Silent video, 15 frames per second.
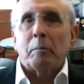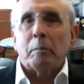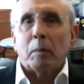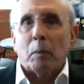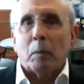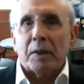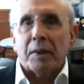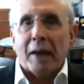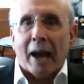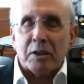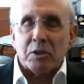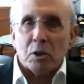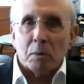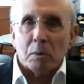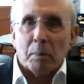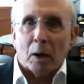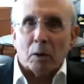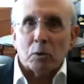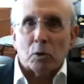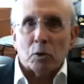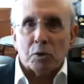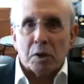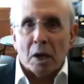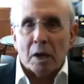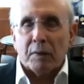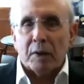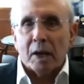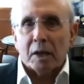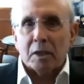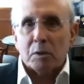with Action Bound to
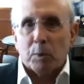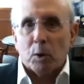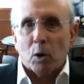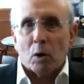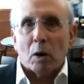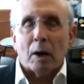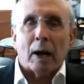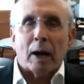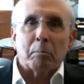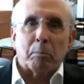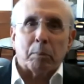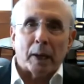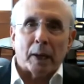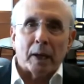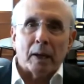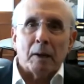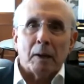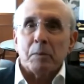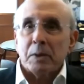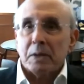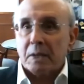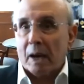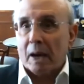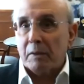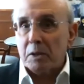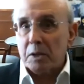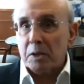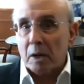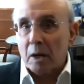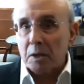safely explore and play
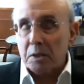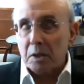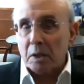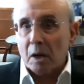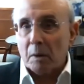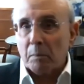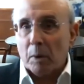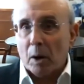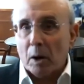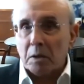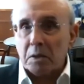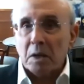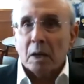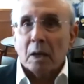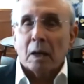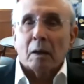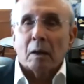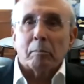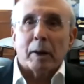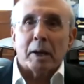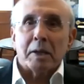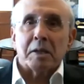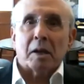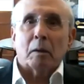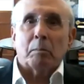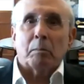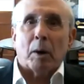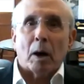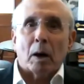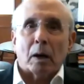scavenger hunts in our parks, Magical
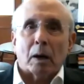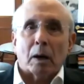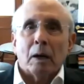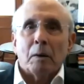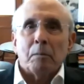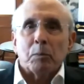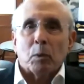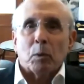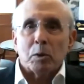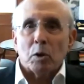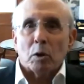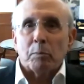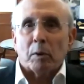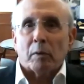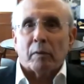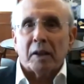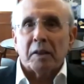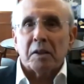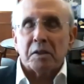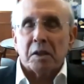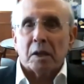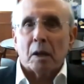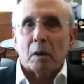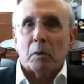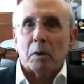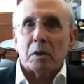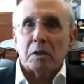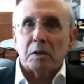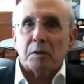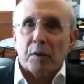Park, which will provide the city
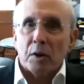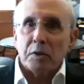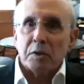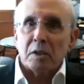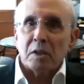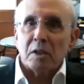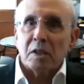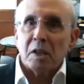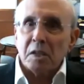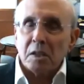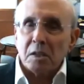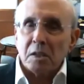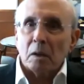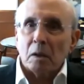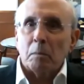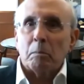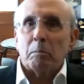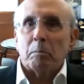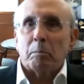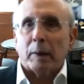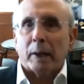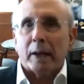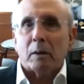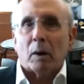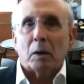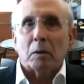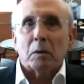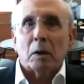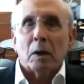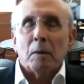with its first digital
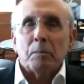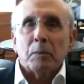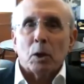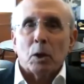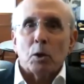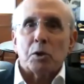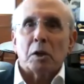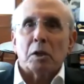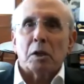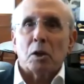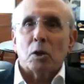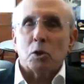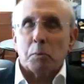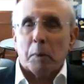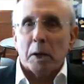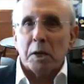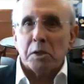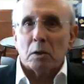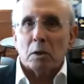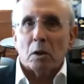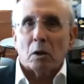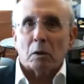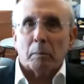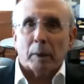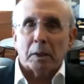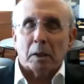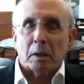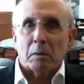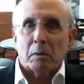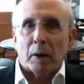playground using geospatial
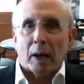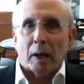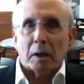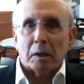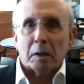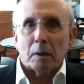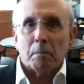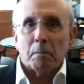augmented reality.